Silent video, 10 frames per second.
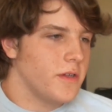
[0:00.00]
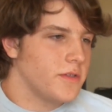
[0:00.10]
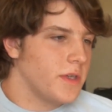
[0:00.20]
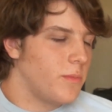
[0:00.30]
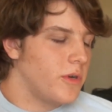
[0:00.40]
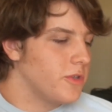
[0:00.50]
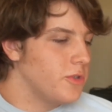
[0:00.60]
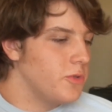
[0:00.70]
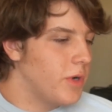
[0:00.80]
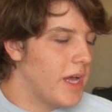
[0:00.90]
someone
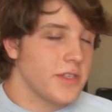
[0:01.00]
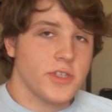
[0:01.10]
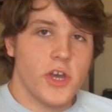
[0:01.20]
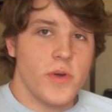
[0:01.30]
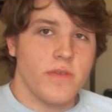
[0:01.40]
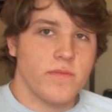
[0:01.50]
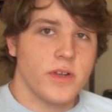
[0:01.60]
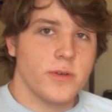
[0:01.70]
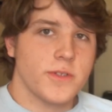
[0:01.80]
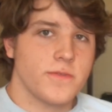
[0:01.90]
who has no
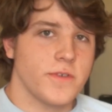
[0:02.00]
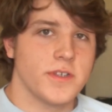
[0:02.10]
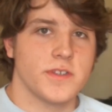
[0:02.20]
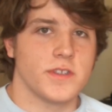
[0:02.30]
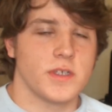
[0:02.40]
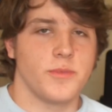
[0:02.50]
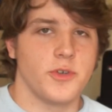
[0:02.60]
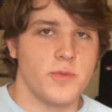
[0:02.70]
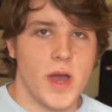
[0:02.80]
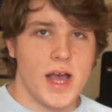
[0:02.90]
influence versus
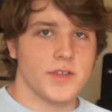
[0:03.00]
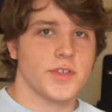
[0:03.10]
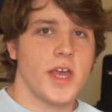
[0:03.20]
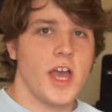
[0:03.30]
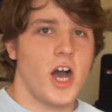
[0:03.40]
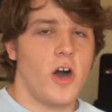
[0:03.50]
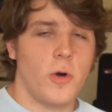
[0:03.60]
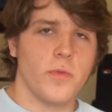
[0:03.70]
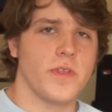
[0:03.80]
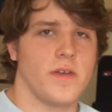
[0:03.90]
someone who has
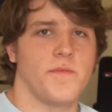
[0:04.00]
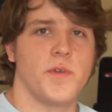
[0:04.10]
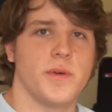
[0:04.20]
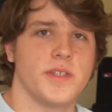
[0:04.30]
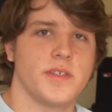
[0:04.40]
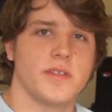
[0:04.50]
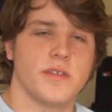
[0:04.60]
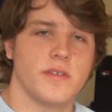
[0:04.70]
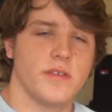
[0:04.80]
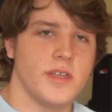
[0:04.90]
all the
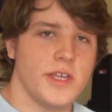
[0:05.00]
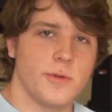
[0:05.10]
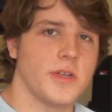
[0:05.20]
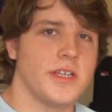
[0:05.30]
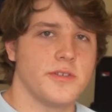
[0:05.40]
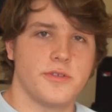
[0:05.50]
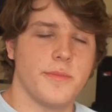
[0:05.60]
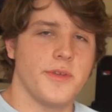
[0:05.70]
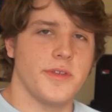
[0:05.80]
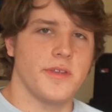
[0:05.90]
influence equally
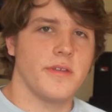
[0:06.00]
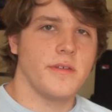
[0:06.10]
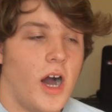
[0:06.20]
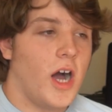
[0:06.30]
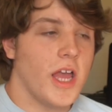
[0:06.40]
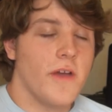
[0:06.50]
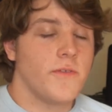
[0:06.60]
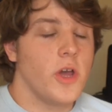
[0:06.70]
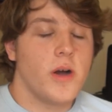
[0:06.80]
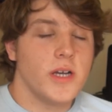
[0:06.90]
distributed. I
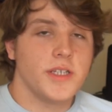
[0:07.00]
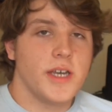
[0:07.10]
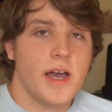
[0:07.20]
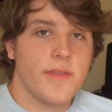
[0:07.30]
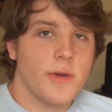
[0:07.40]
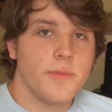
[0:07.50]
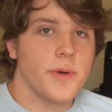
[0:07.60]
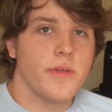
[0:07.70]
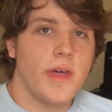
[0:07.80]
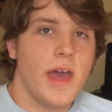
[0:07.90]
have no idea how they would
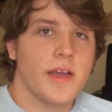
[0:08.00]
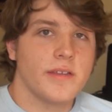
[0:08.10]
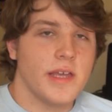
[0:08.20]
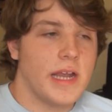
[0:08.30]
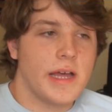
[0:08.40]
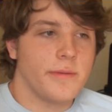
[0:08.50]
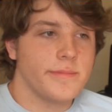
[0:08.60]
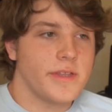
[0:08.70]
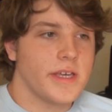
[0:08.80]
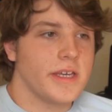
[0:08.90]
both act, and I
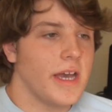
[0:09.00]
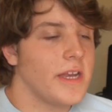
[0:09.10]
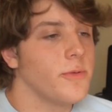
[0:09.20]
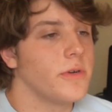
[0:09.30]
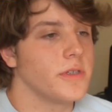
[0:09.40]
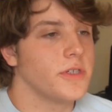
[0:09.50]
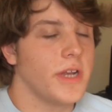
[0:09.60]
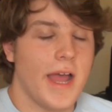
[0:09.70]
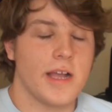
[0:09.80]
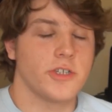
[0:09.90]
don't think anyone
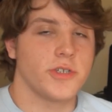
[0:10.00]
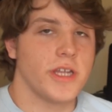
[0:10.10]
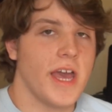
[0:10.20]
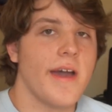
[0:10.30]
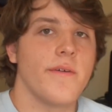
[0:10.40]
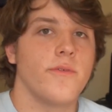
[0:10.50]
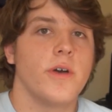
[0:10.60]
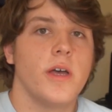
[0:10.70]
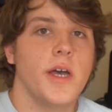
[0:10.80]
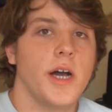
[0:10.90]
could actually
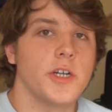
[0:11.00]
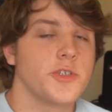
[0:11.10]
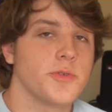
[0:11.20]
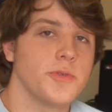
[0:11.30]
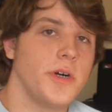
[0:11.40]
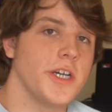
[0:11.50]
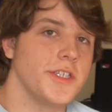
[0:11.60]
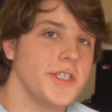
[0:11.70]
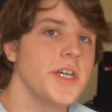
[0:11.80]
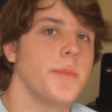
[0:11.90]
have a true
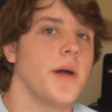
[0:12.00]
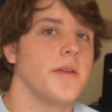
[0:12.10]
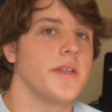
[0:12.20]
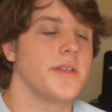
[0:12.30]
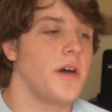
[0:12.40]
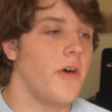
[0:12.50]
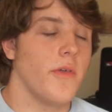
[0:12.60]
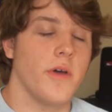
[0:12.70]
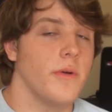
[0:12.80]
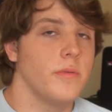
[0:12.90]
idea about it,
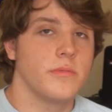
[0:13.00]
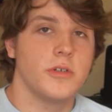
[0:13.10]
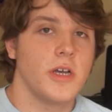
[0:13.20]
although